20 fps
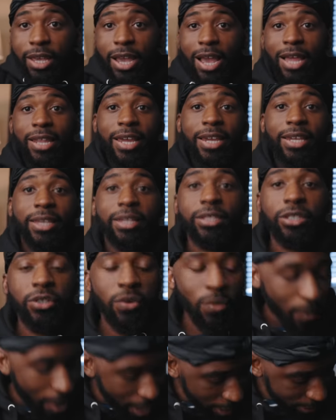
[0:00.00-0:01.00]
I like it. Its
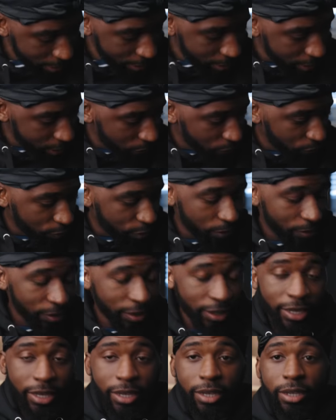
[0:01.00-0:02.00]
quality is real
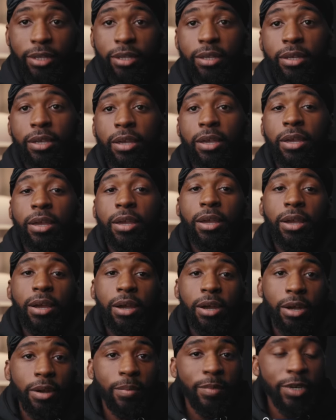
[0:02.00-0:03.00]
thick,
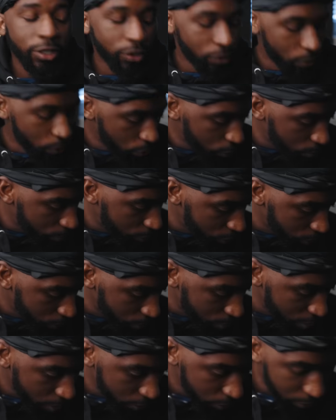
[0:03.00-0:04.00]
and it's warm as well.